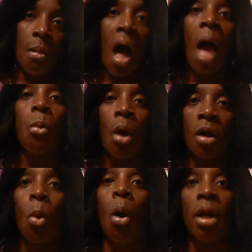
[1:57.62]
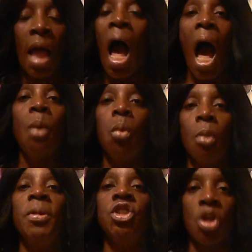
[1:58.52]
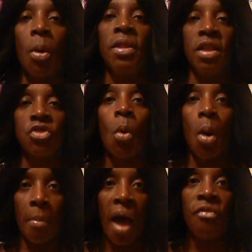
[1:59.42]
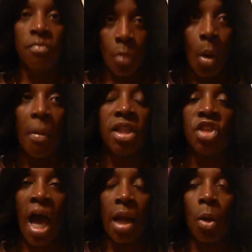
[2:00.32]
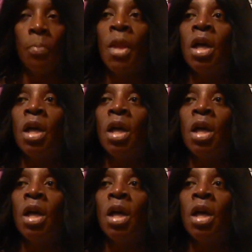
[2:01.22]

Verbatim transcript: I work on. I will be showing this on my on my channel.